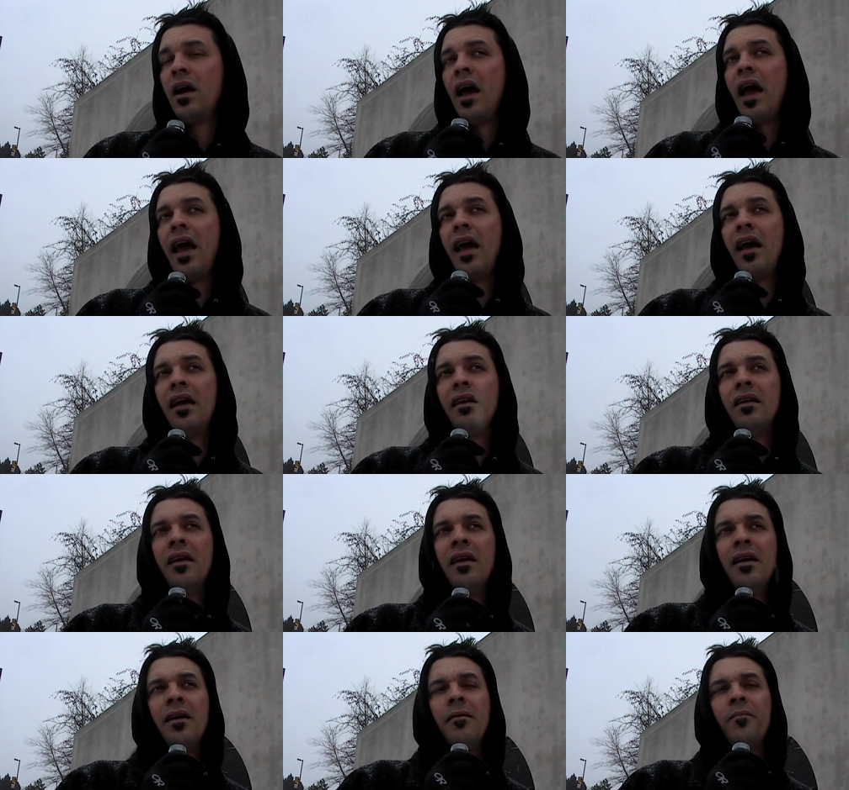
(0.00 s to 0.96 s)
and,
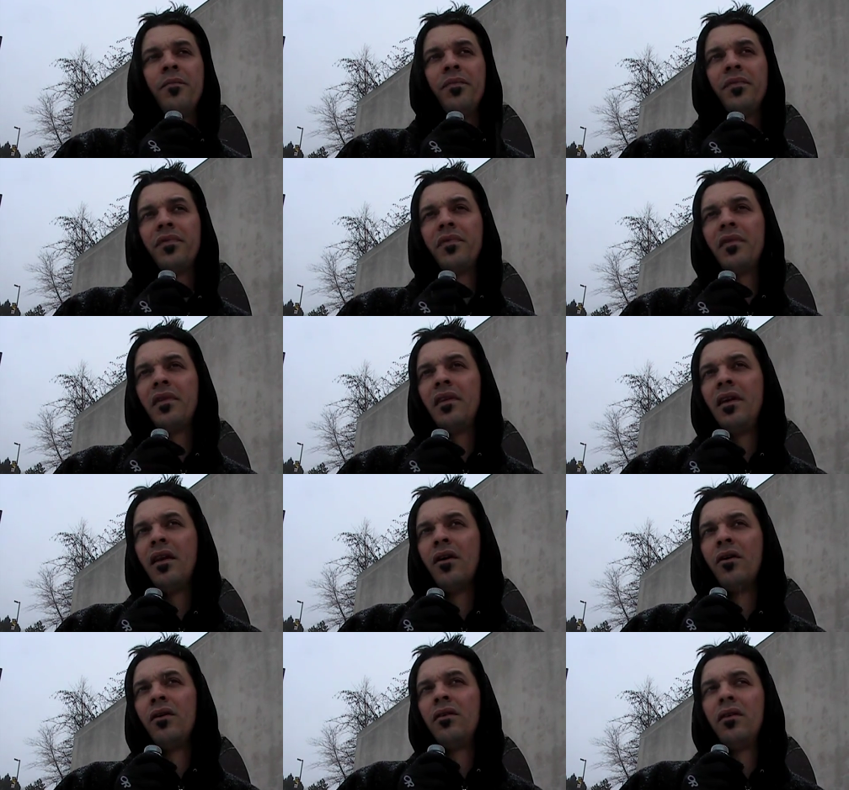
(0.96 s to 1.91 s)
you
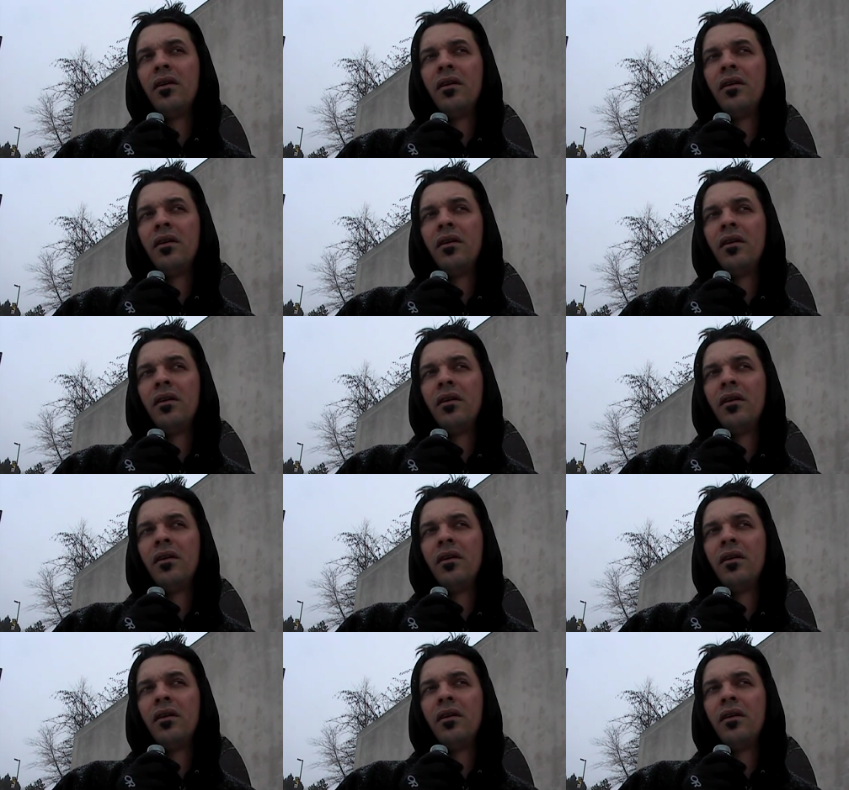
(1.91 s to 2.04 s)
know,